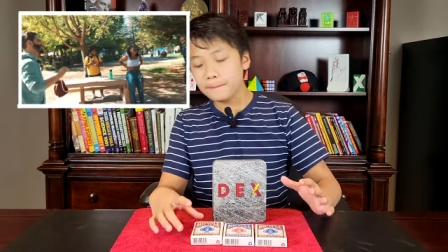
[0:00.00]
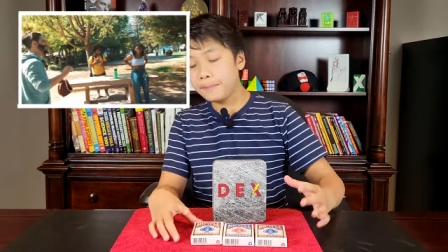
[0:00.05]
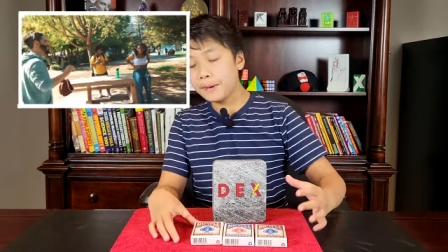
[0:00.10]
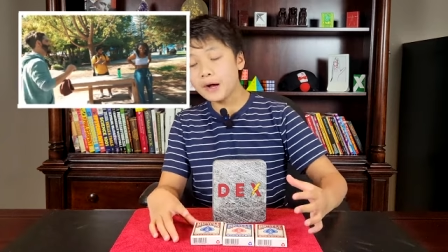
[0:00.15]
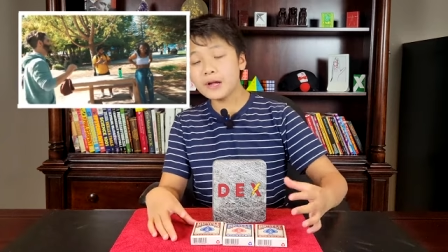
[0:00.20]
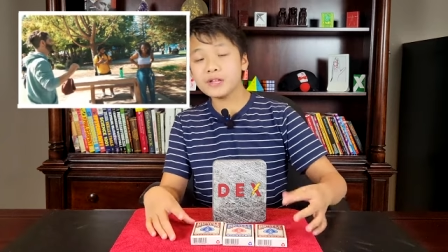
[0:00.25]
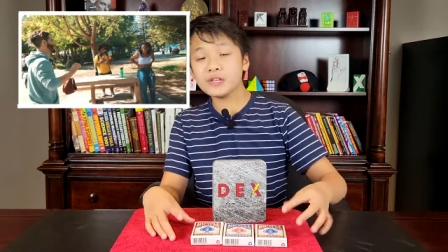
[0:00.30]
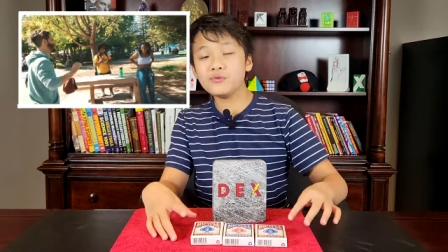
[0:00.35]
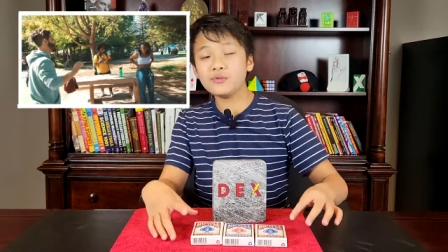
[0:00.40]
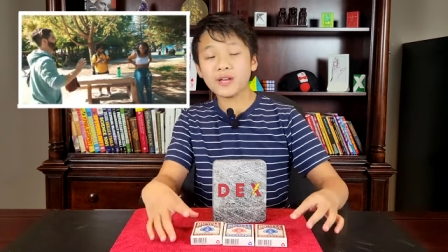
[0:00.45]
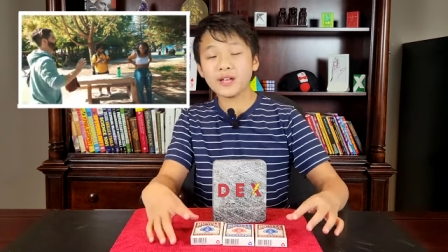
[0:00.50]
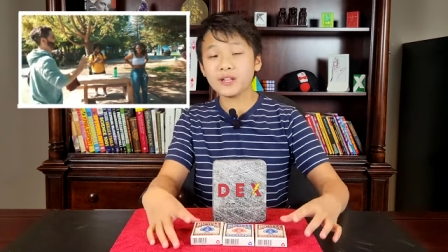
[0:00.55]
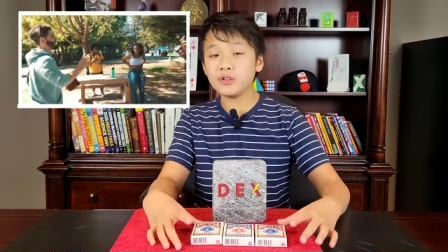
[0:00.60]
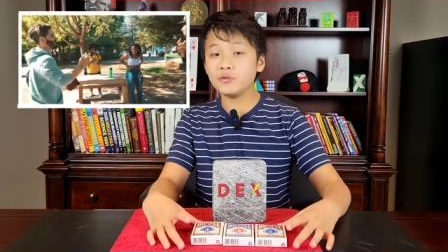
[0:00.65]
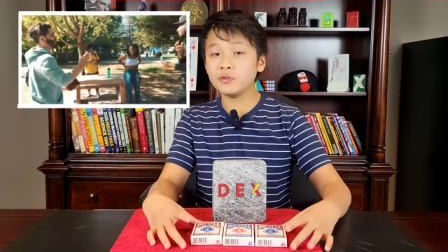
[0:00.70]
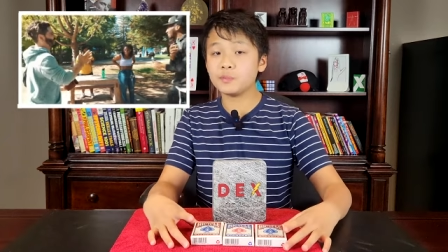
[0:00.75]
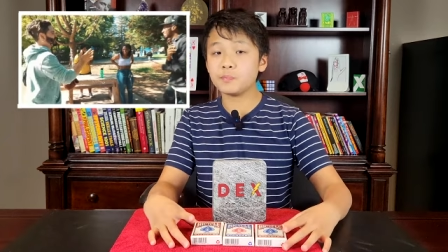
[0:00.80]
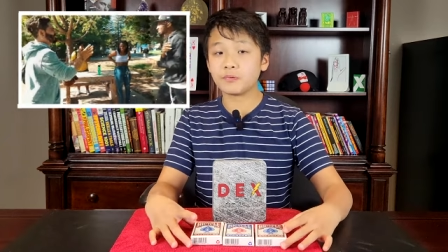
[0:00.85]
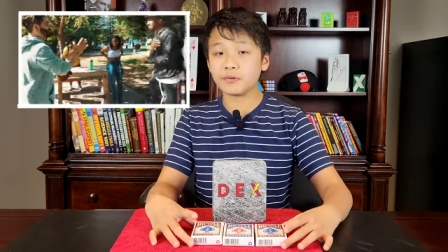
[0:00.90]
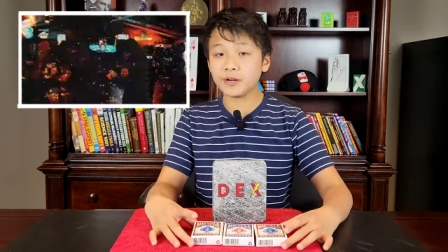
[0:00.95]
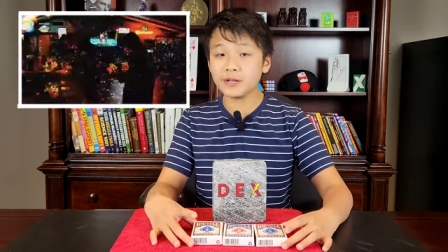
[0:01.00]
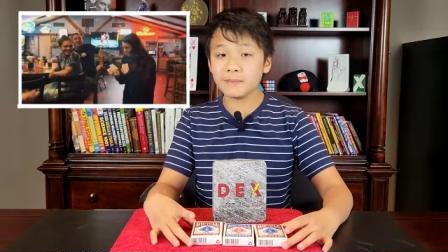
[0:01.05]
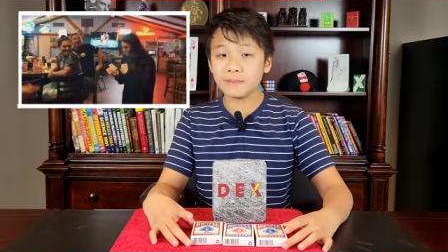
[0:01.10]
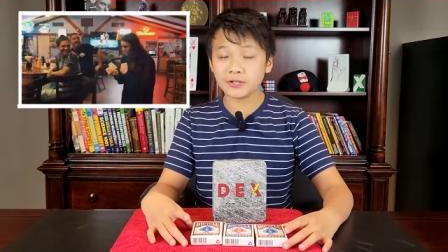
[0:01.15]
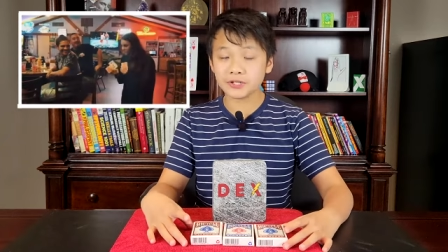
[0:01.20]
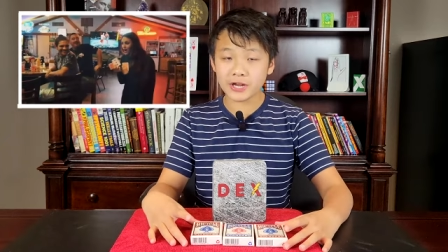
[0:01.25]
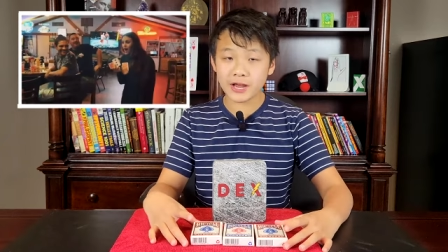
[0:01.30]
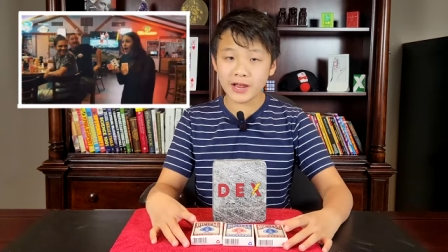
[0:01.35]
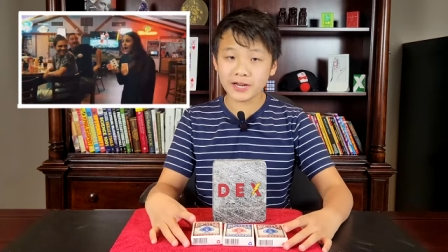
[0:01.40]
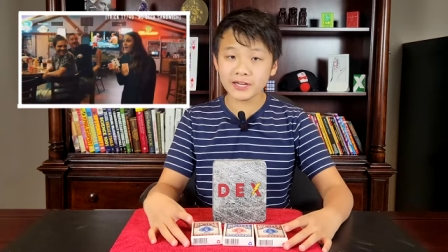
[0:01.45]
but you can use pretty
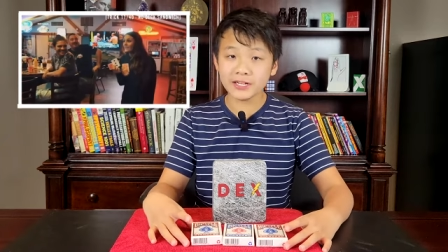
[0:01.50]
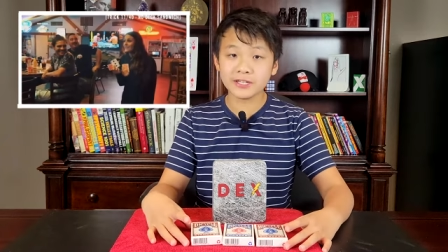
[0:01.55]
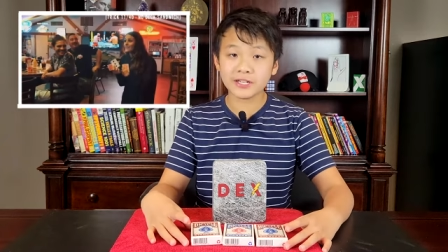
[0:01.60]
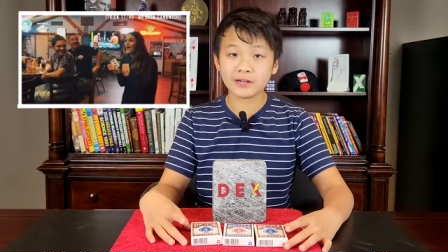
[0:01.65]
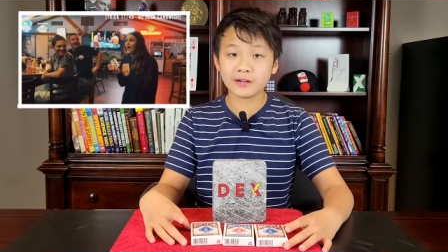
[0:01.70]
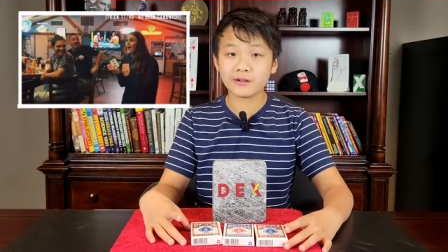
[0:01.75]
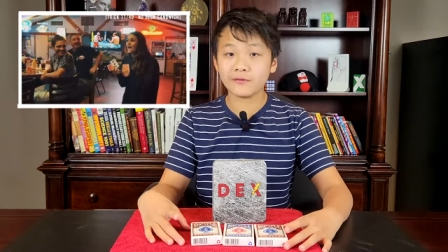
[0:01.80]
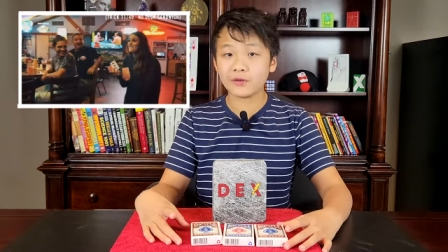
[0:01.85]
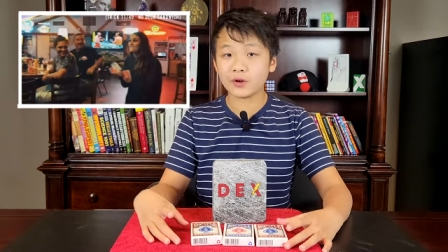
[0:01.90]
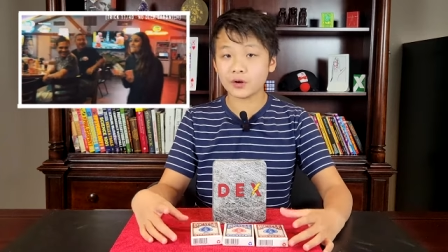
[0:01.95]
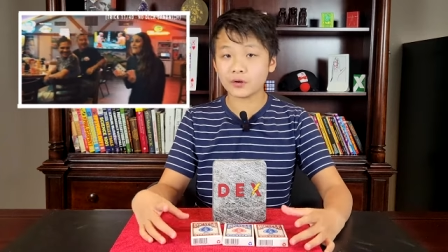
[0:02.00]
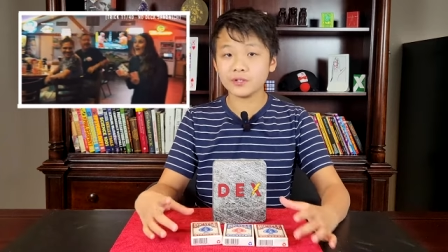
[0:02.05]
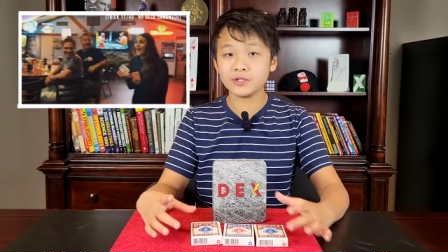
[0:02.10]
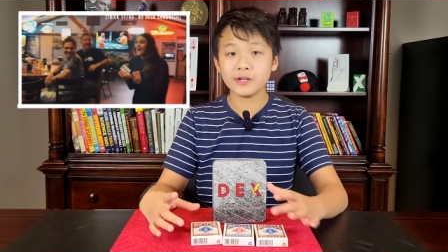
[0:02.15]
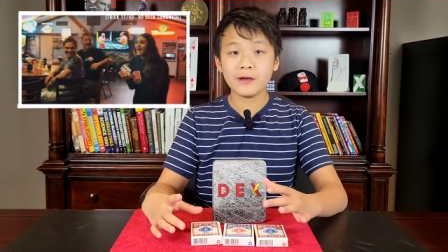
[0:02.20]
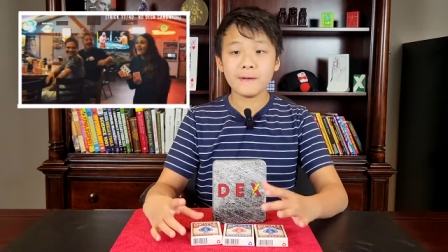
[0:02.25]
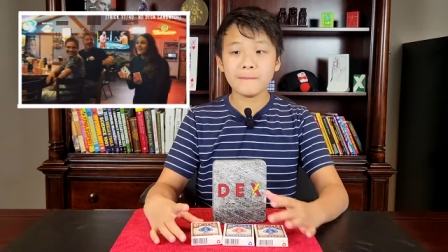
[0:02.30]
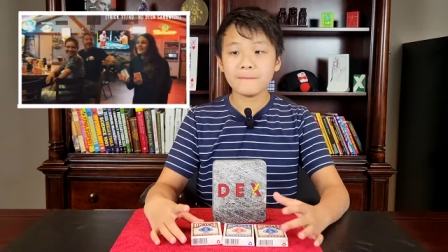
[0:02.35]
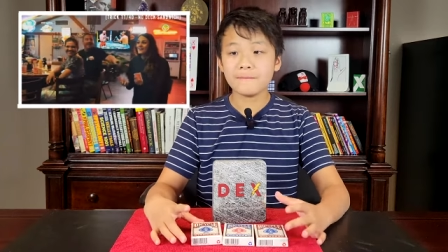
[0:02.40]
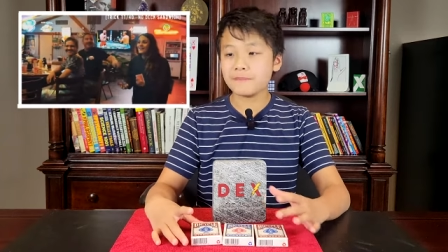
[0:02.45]
much any deck of cards